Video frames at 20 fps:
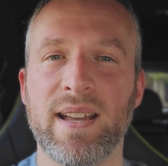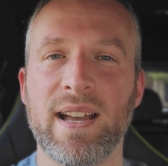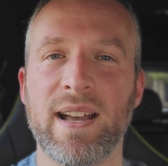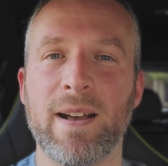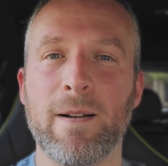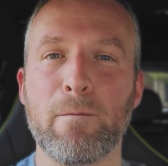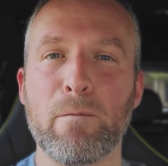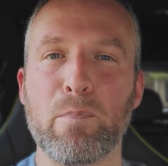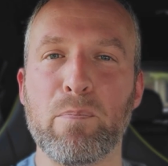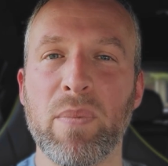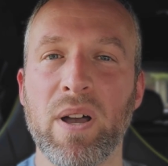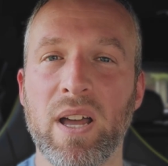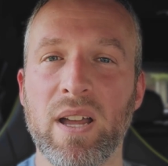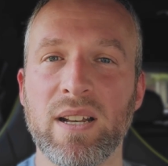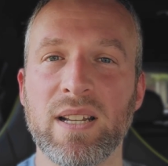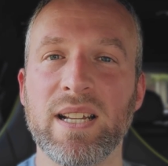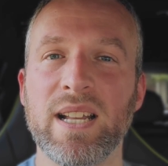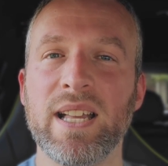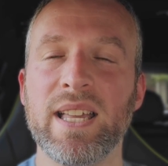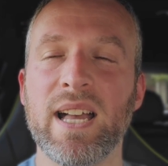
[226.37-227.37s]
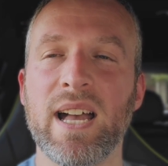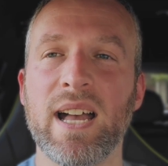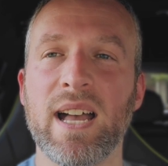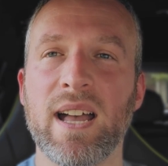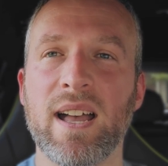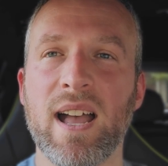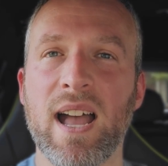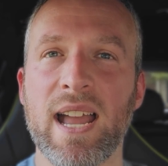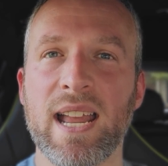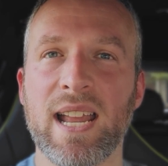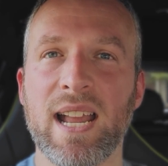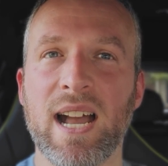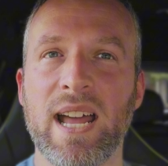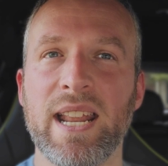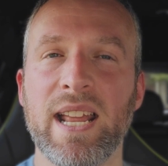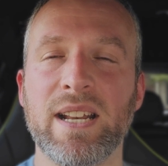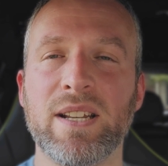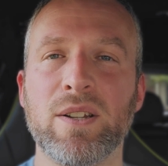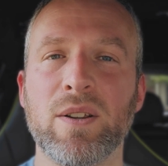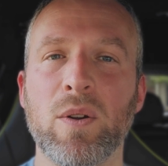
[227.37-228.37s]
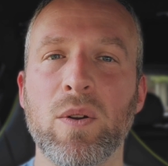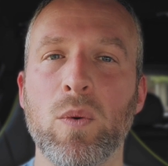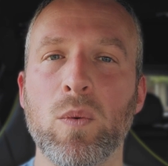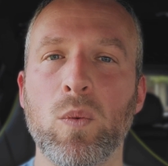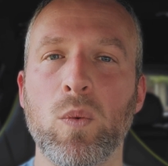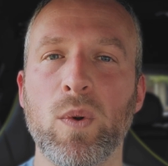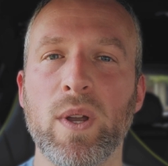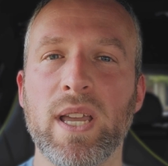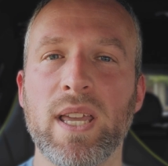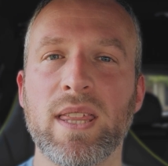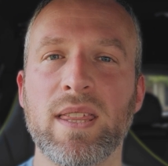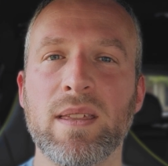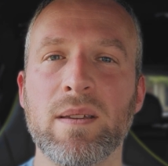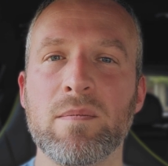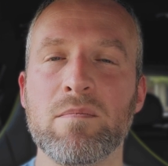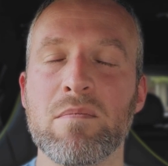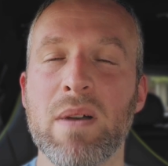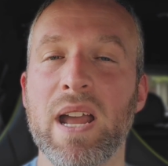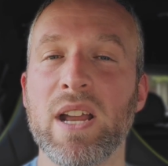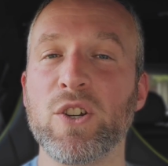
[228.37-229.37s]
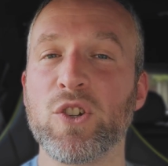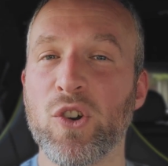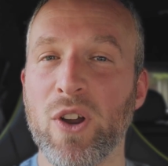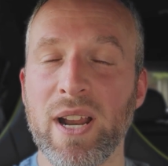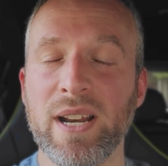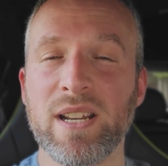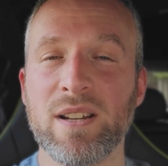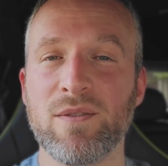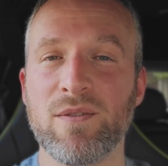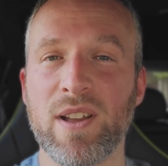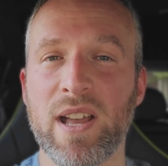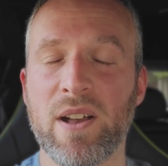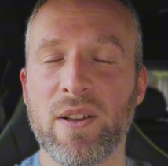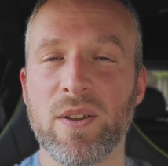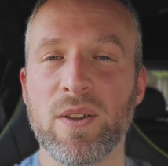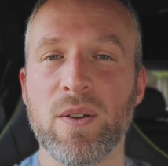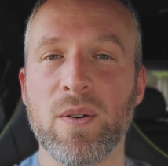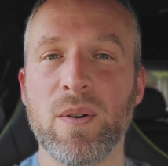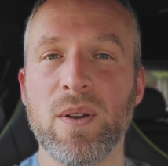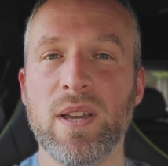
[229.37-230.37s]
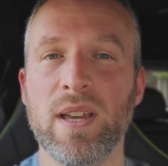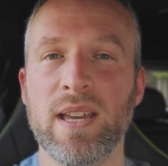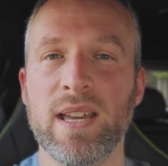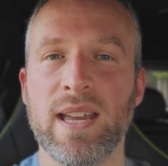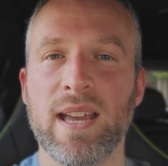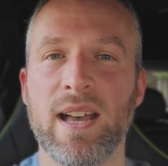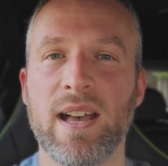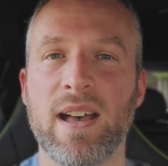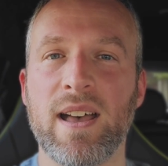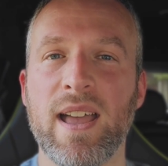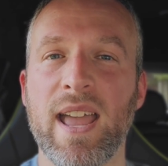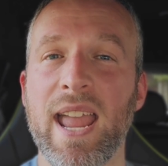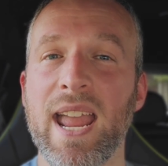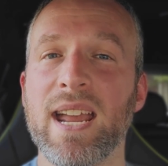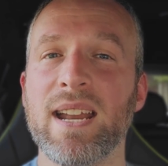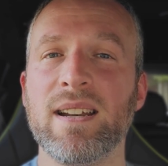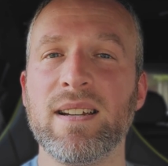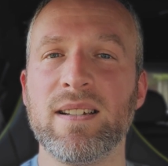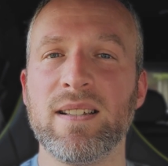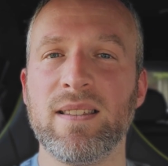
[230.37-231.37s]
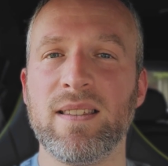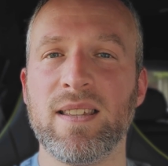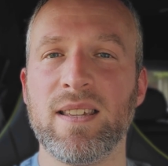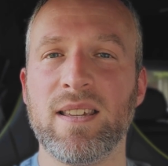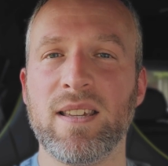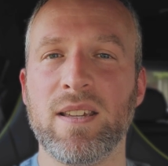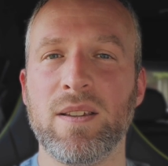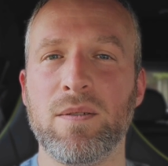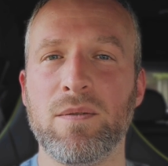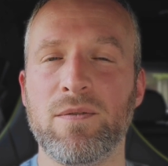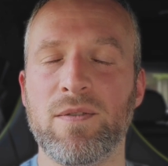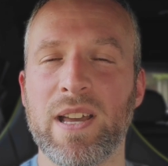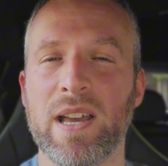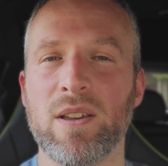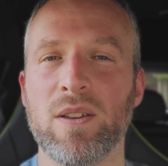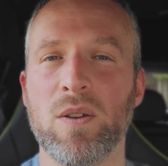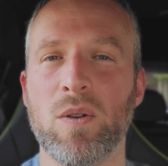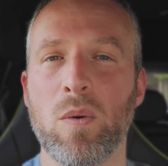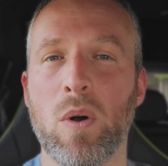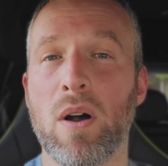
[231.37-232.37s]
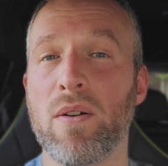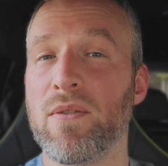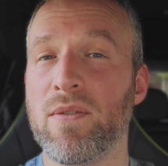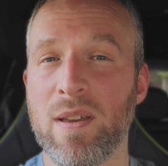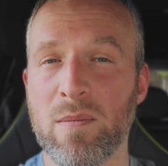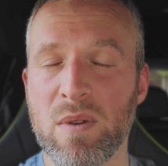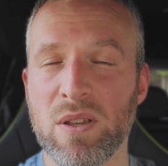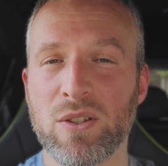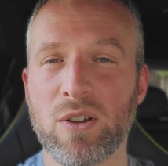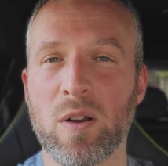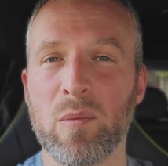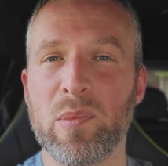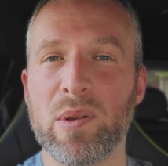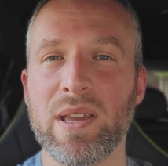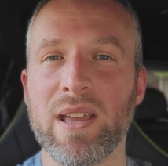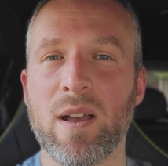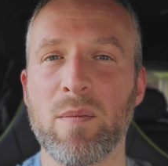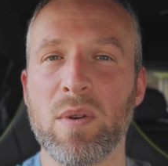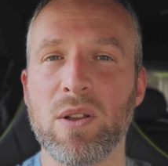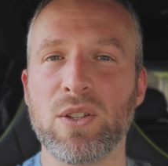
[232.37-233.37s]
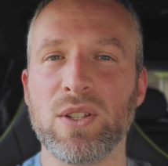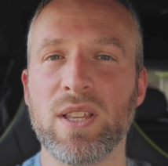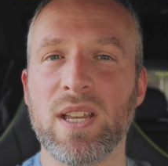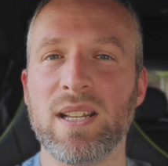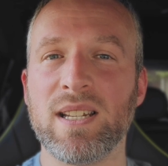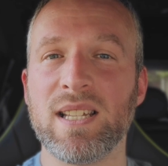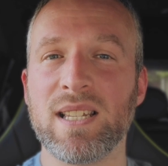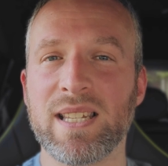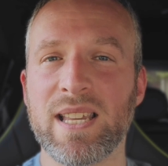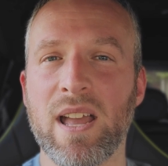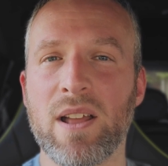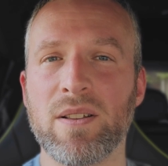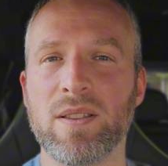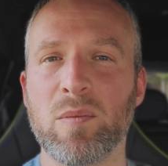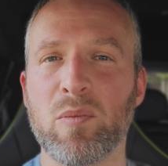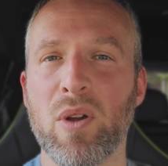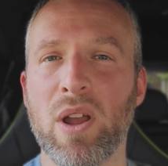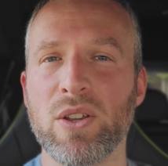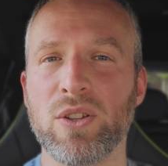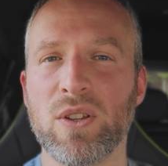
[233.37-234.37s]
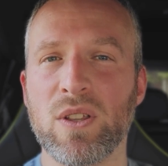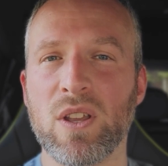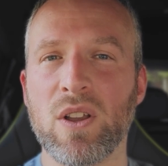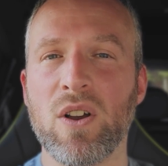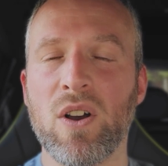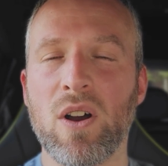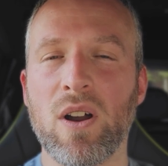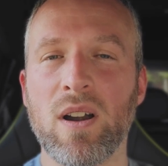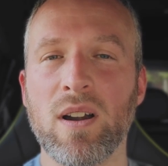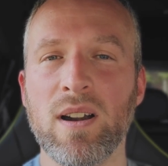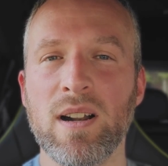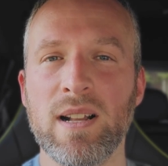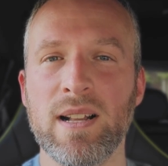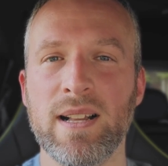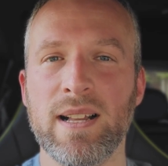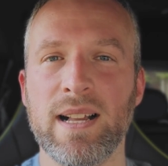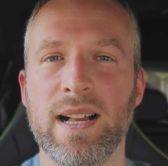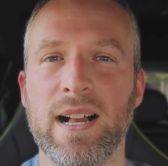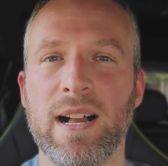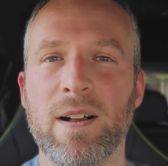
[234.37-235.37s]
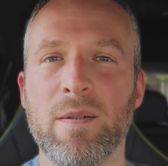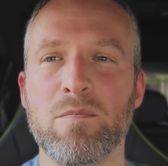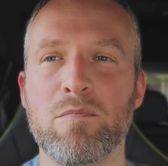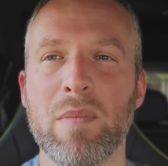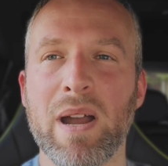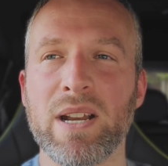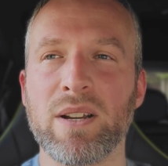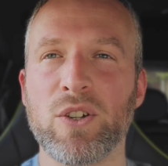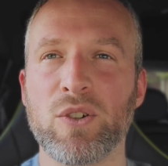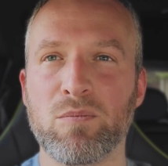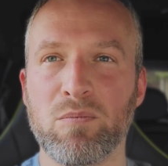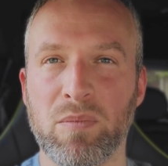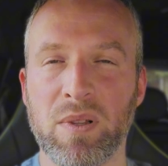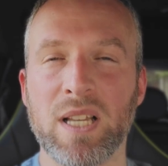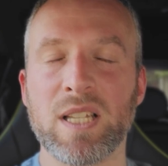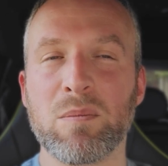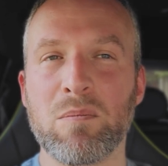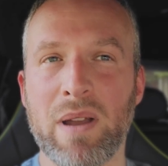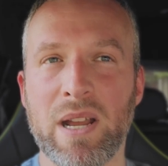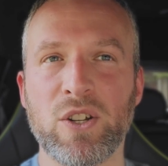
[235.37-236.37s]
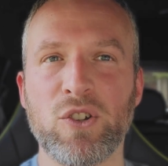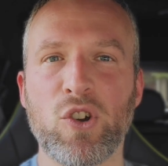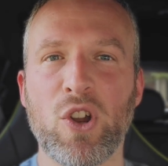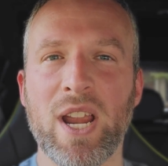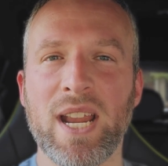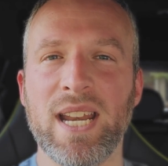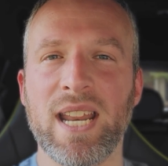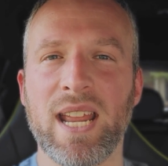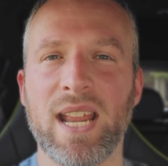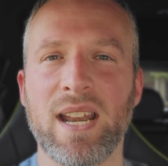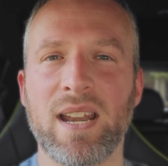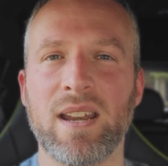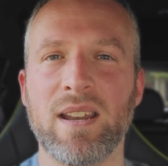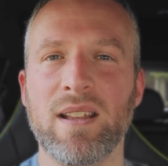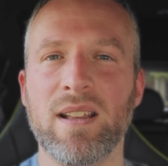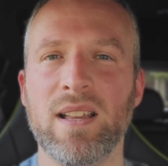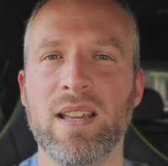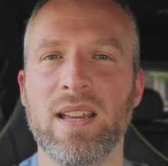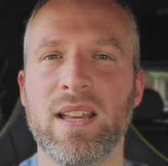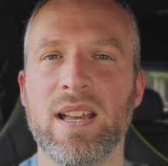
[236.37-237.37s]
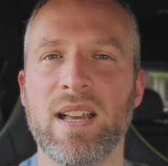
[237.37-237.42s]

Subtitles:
But I got it with my trade-in value and the value off of MSRP, how much they discounted the price of the car. Plus my trade-in,